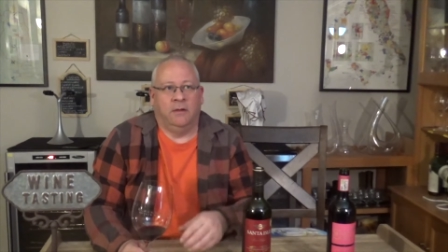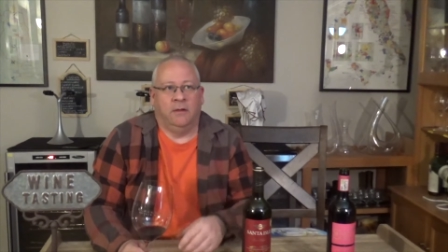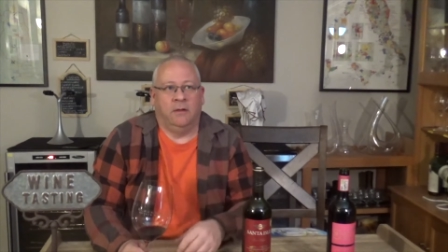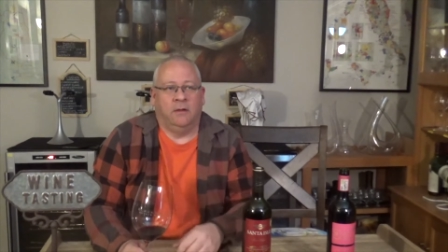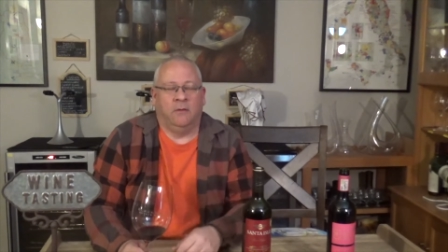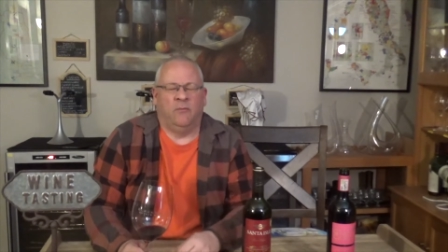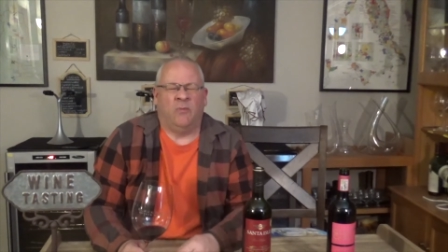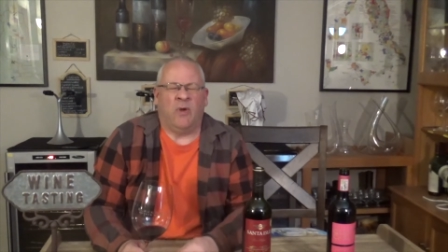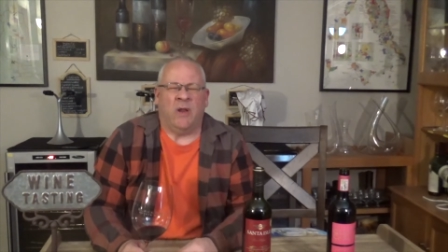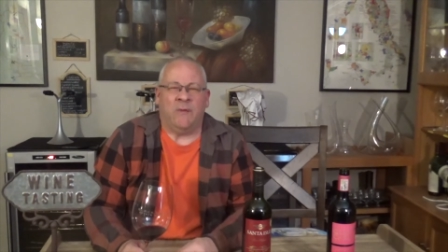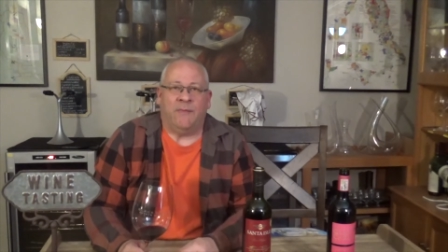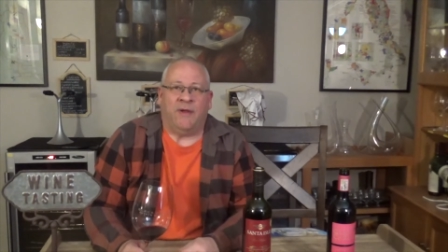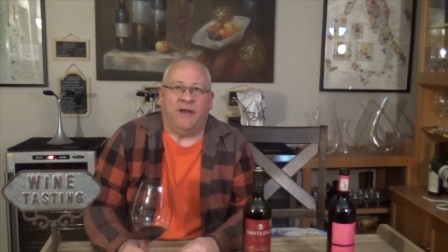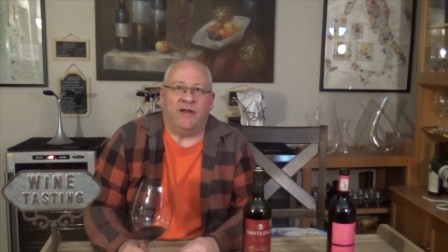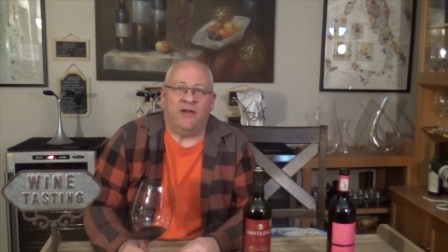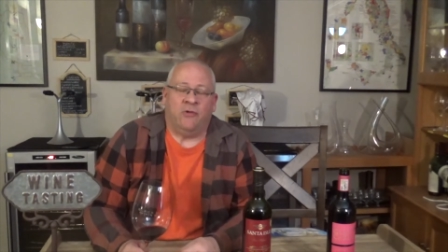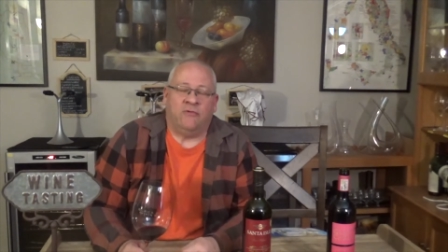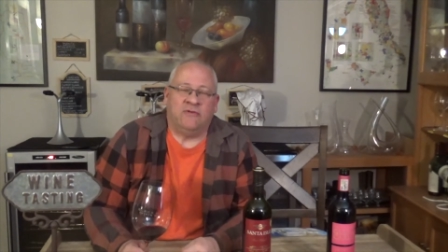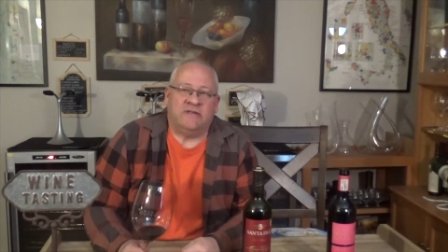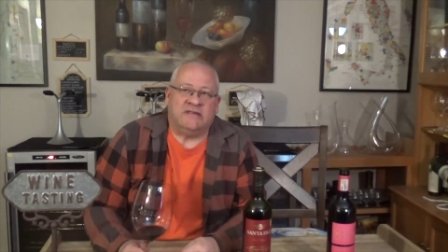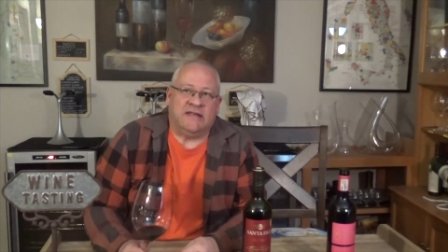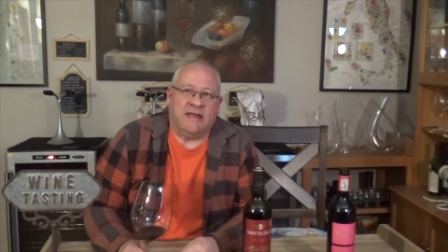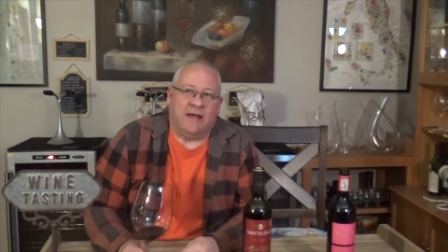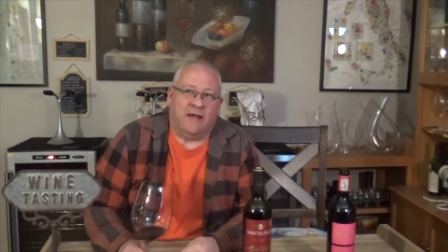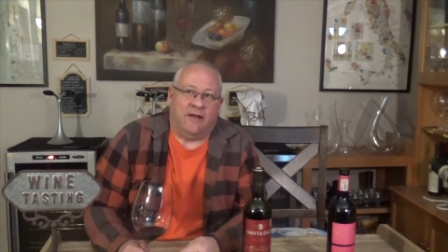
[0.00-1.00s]
write my
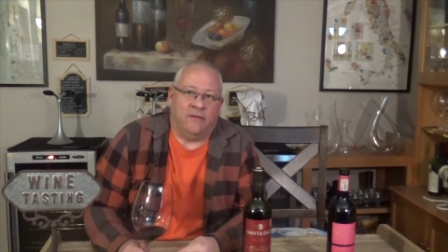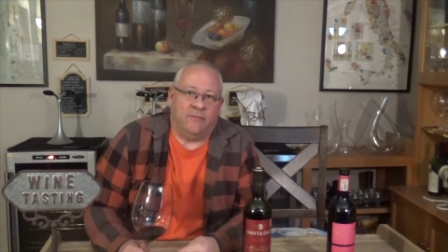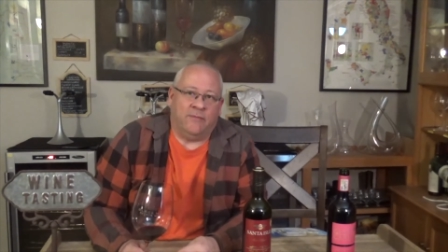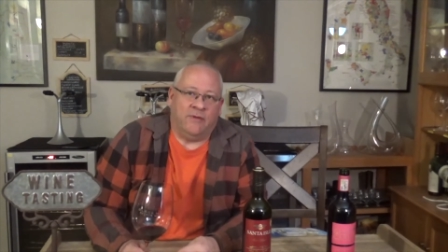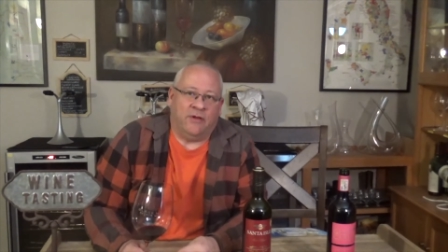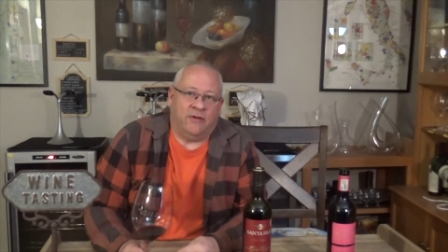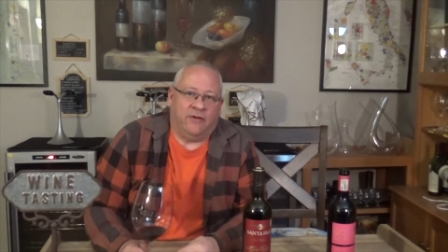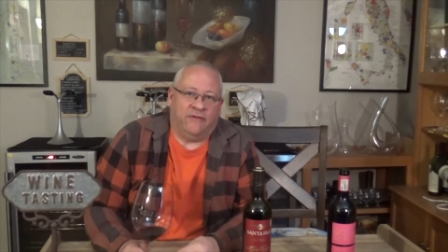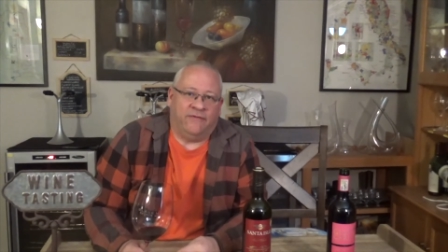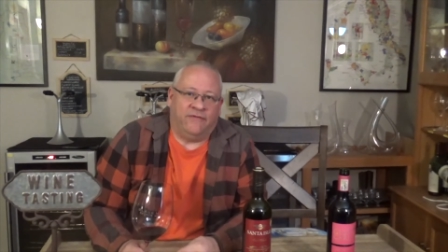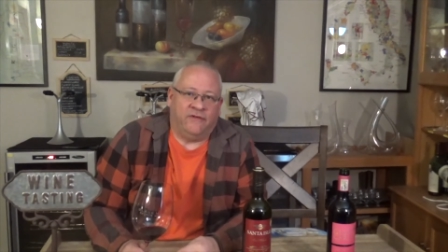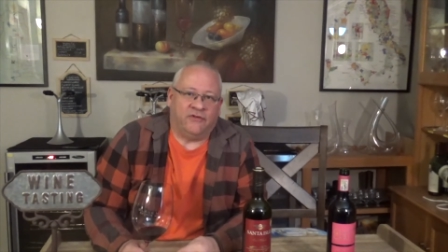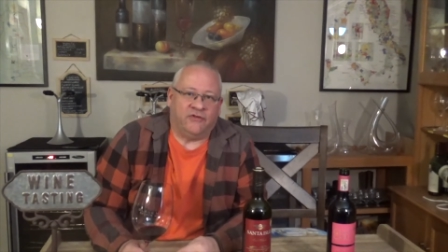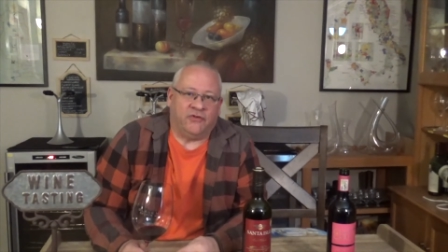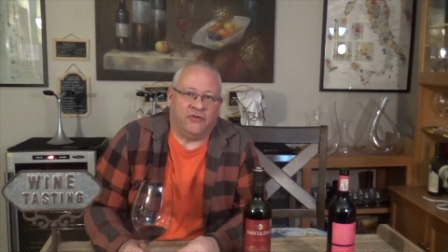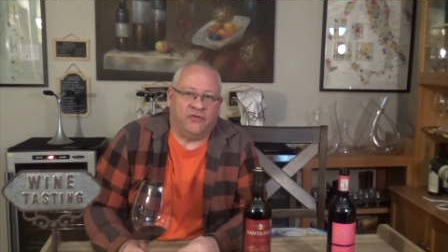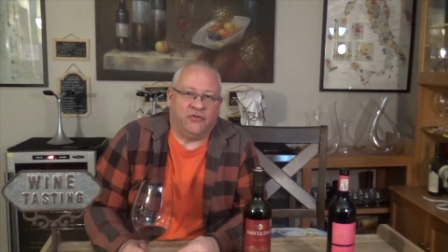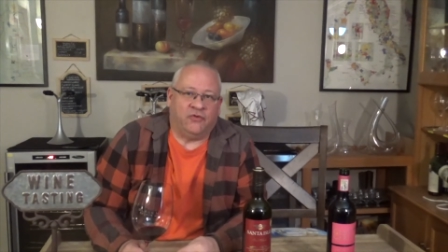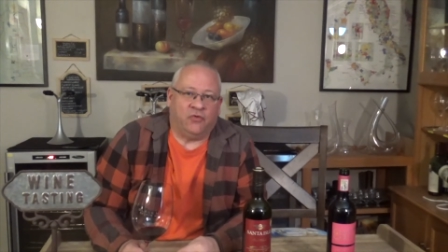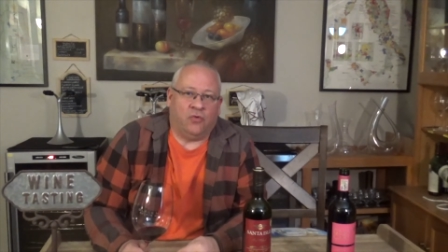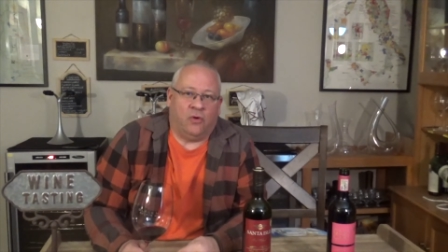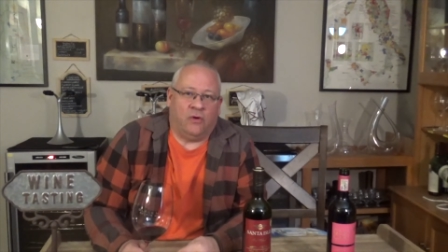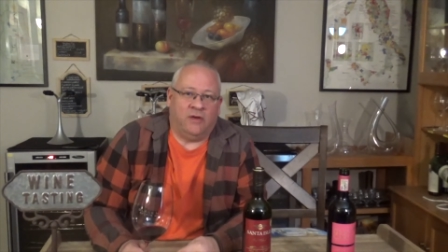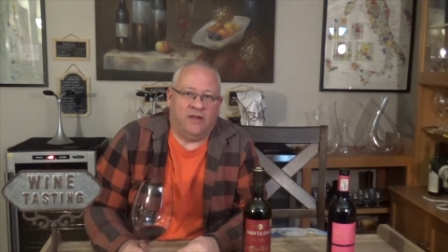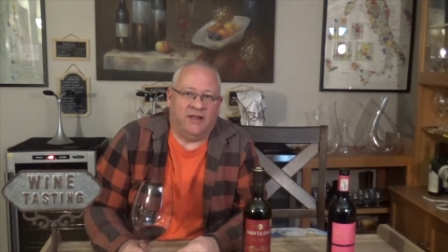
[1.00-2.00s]
notes down in the official
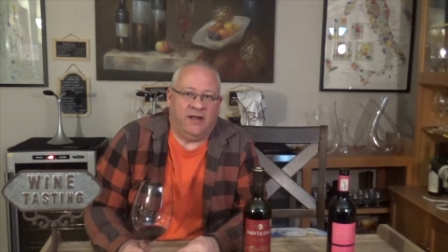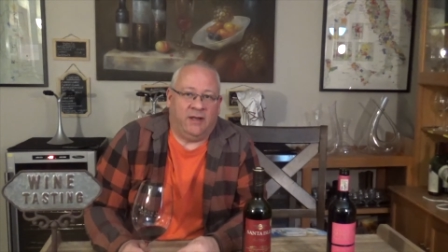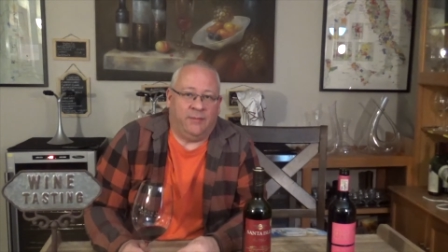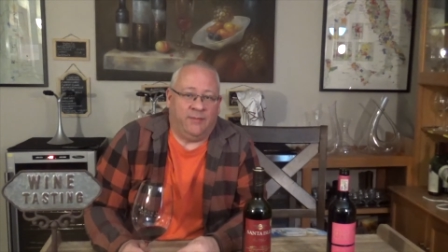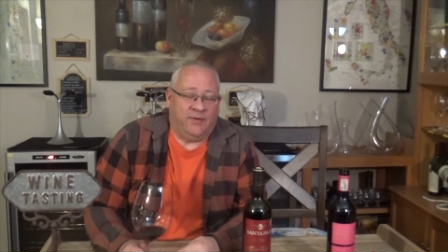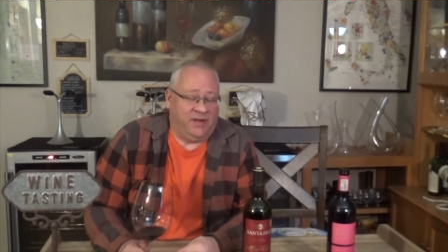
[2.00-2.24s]
score later,